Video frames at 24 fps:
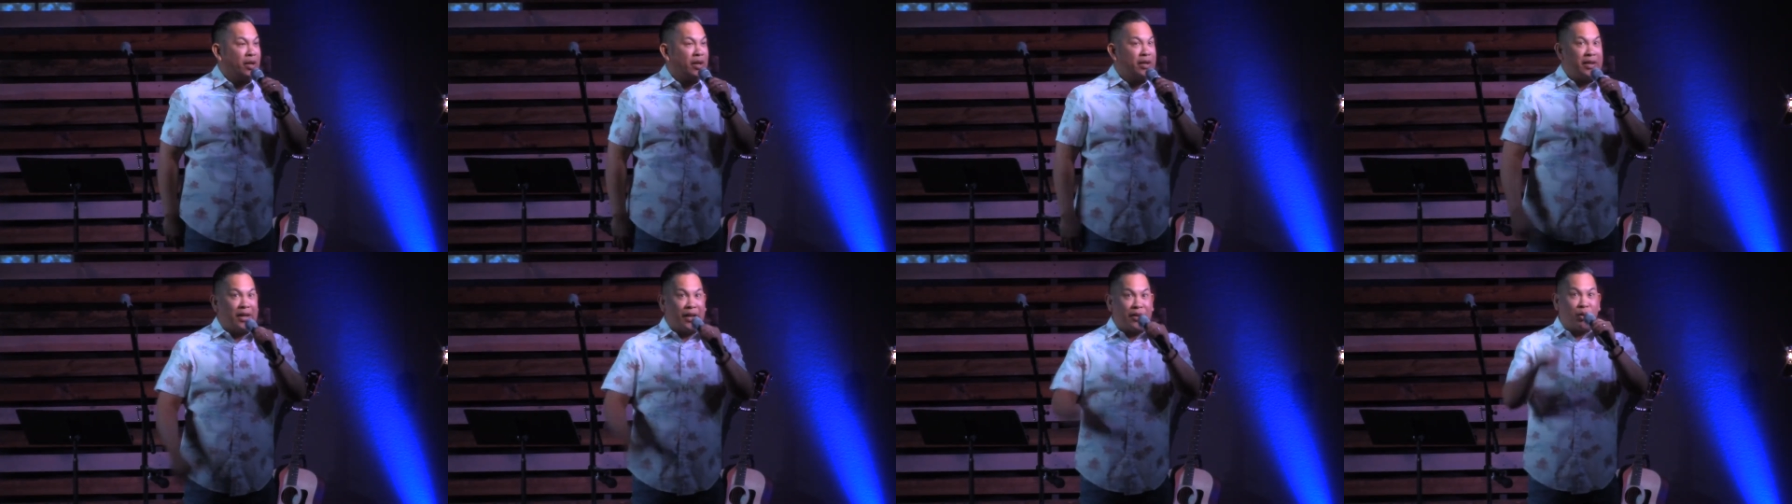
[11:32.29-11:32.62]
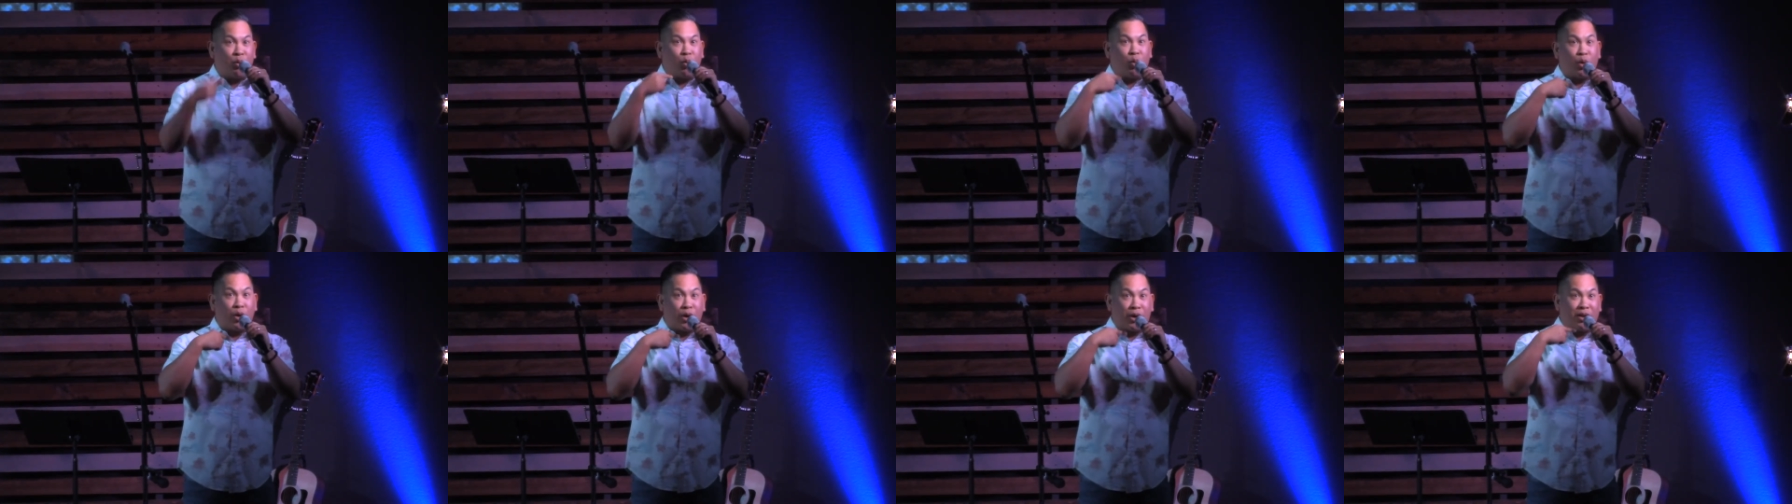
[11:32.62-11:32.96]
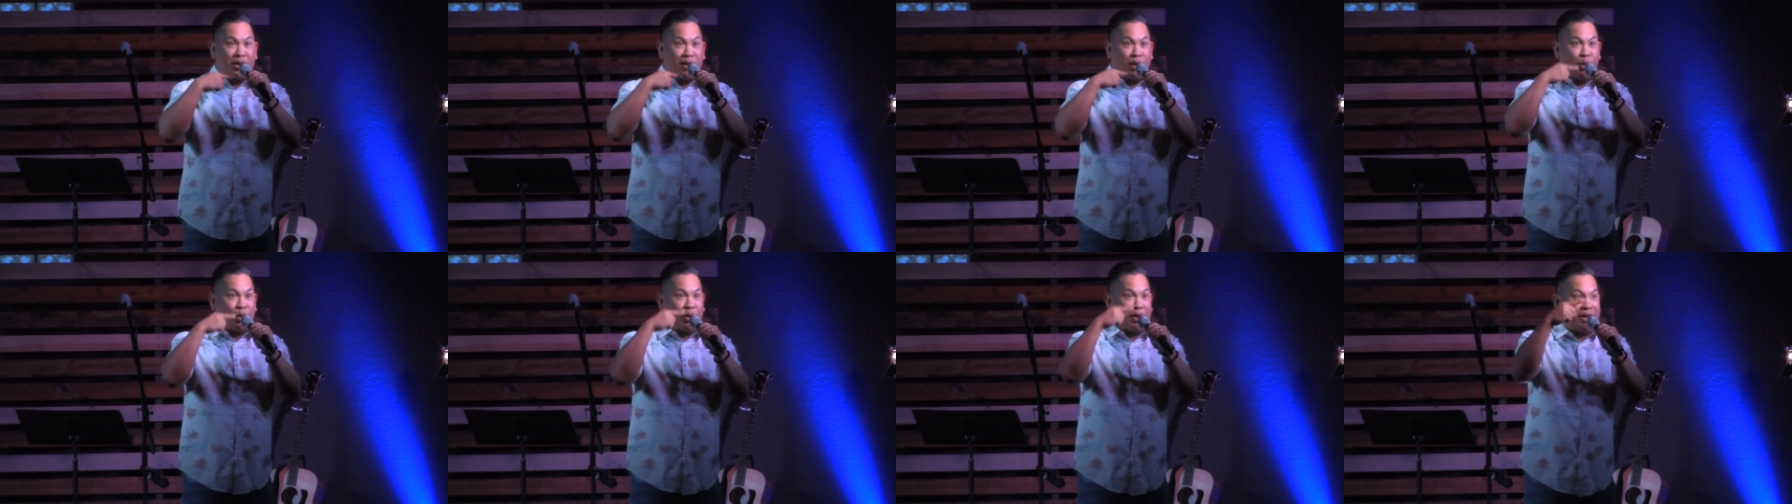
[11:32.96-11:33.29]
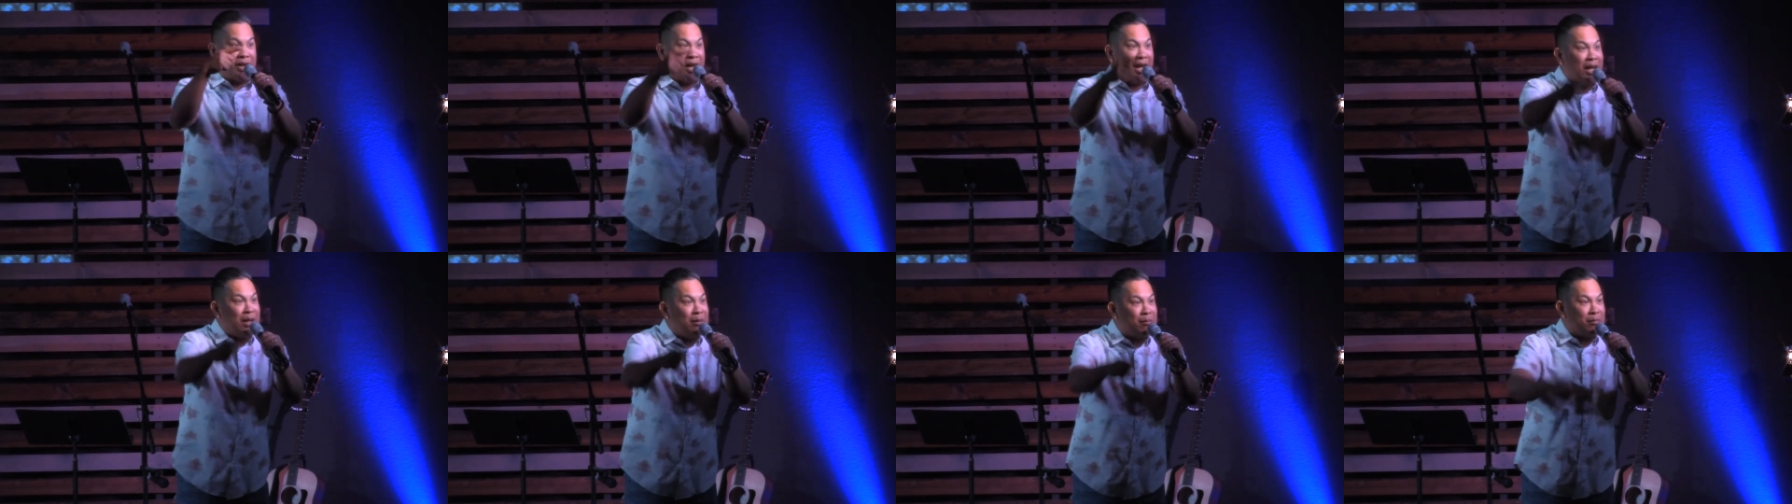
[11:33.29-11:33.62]
Now the word of the Lord
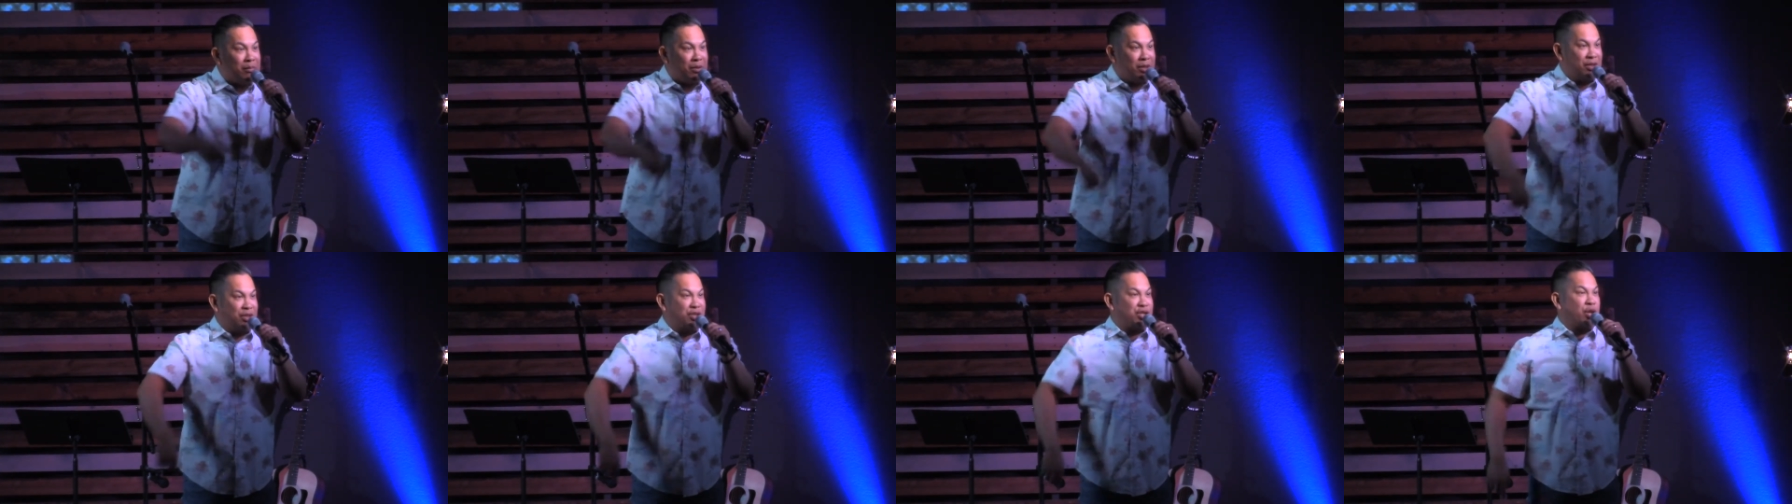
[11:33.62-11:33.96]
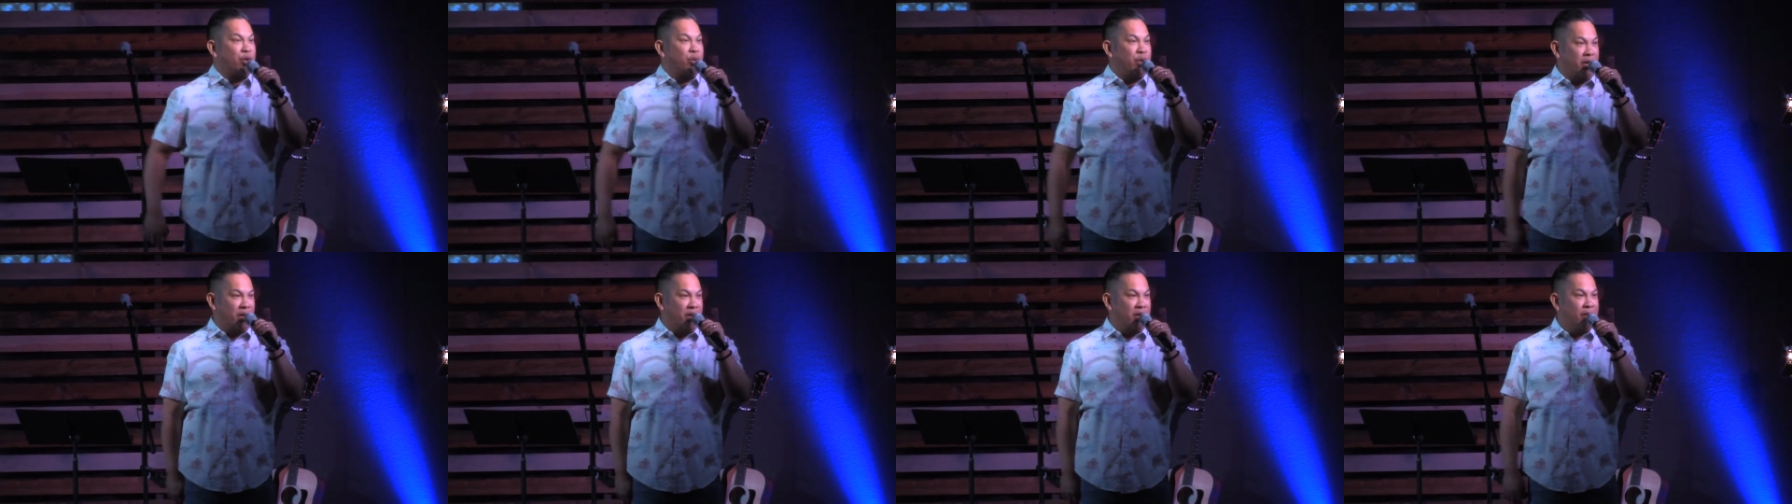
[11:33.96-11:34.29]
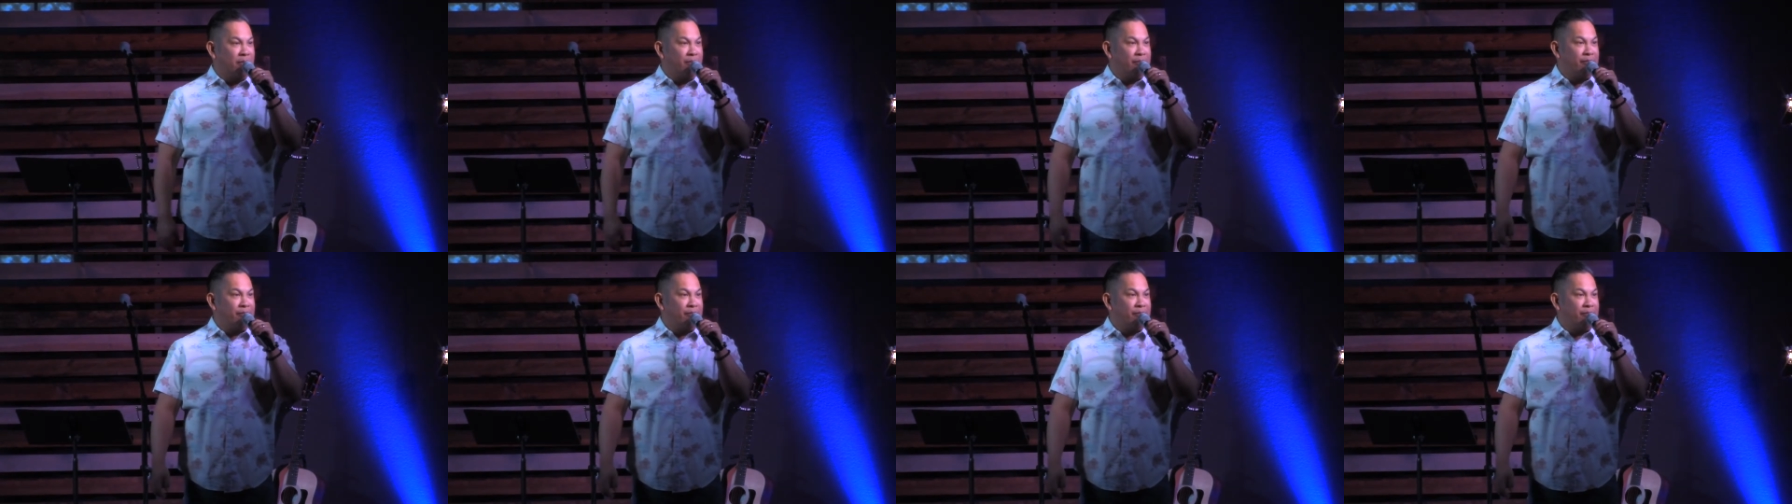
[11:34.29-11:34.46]
came to Jonah.